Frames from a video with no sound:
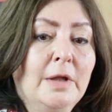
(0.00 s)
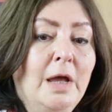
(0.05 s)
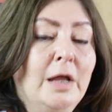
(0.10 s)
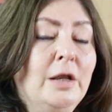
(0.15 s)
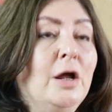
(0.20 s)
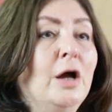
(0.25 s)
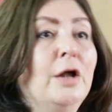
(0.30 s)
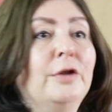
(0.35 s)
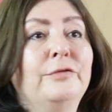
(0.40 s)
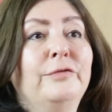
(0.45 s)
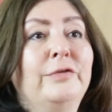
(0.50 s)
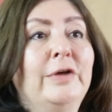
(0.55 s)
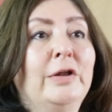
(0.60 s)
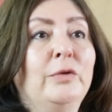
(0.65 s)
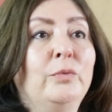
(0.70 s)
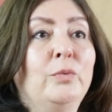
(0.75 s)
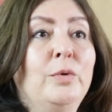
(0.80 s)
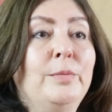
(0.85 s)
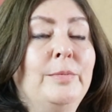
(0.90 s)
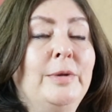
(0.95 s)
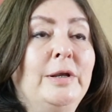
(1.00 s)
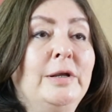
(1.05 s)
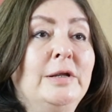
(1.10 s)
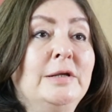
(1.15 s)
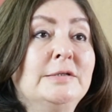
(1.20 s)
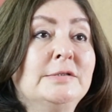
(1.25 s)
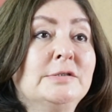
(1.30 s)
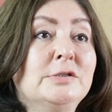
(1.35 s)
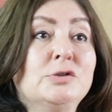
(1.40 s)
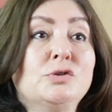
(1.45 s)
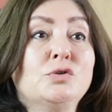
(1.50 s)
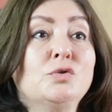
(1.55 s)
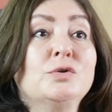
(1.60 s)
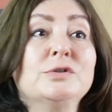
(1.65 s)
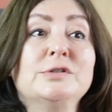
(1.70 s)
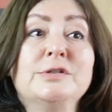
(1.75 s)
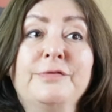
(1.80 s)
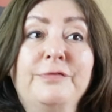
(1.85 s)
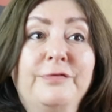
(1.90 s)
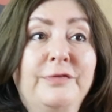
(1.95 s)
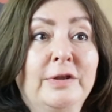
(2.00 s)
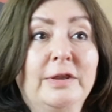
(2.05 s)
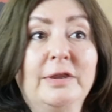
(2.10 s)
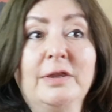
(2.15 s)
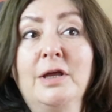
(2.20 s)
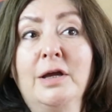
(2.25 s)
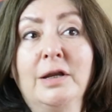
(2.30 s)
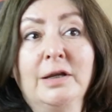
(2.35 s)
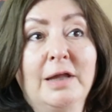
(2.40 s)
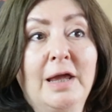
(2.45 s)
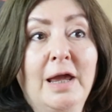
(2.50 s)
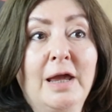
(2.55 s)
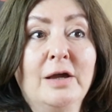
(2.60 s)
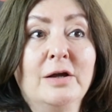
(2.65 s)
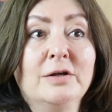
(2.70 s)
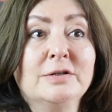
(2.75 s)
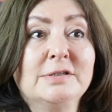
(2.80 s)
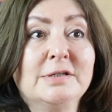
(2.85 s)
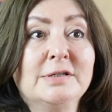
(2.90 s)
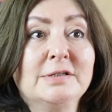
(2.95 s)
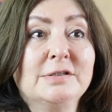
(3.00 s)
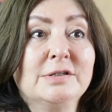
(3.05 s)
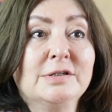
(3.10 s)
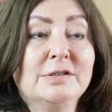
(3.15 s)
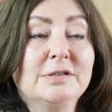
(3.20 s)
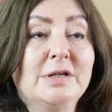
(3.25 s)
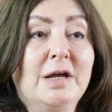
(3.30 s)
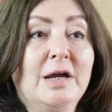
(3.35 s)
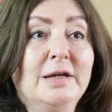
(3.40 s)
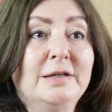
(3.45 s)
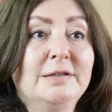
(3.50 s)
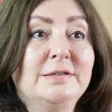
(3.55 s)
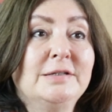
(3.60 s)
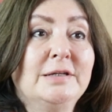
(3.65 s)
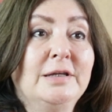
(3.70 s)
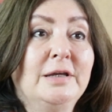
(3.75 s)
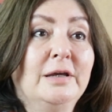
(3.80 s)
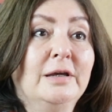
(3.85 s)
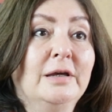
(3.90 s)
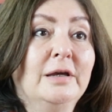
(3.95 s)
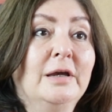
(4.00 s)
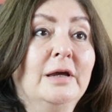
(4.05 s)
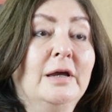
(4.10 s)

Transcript: an unveiled woman is the source of fitna and chaos in society